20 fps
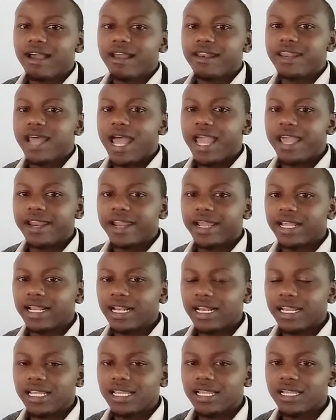
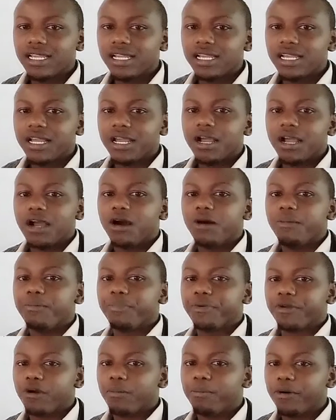directly
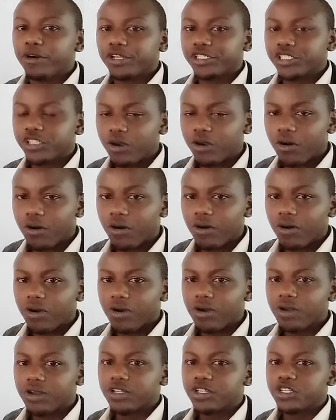proportional
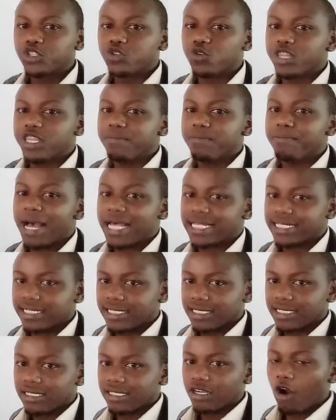to the
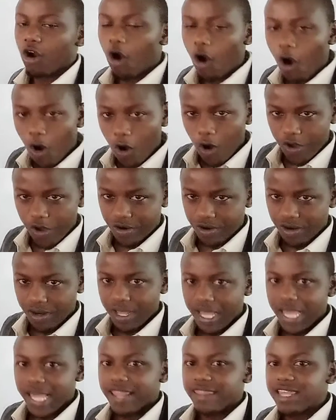mass. Or,
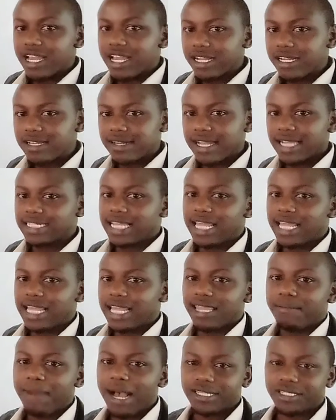the greater
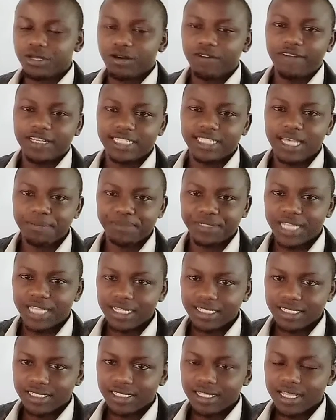the mass of a
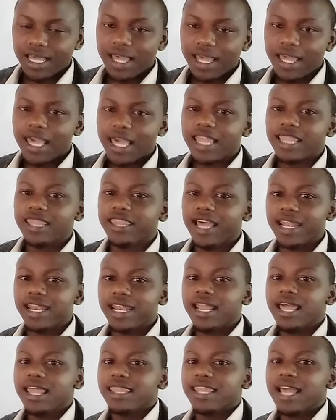substance, then
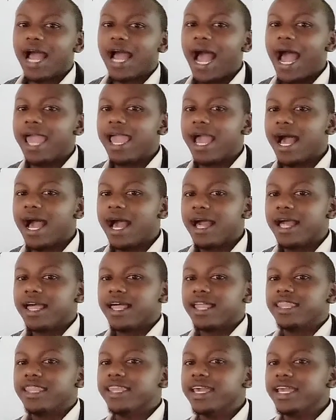the higher
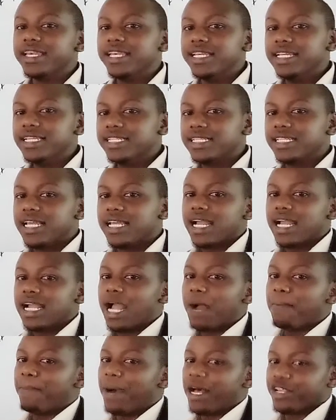the heat
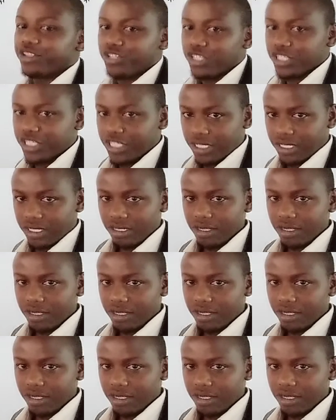capacity.